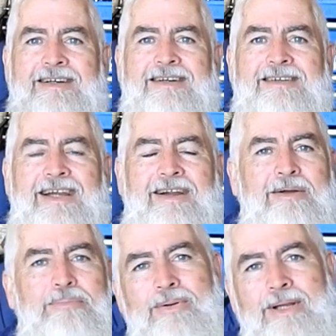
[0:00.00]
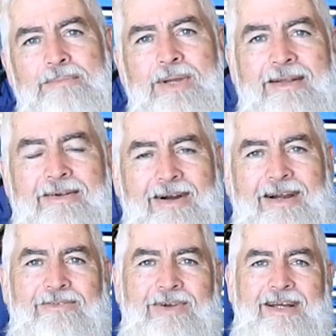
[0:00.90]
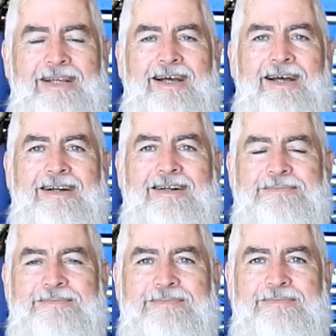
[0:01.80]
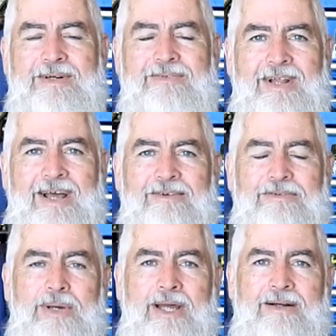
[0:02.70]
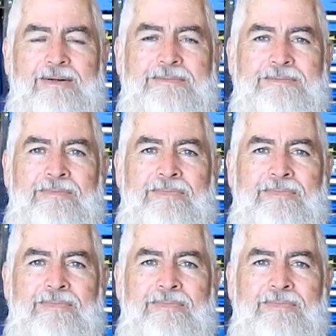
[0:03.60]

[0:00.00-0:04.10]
And anyway, he pulled up down the road and we had a yarn and a bit of a laugh about it all.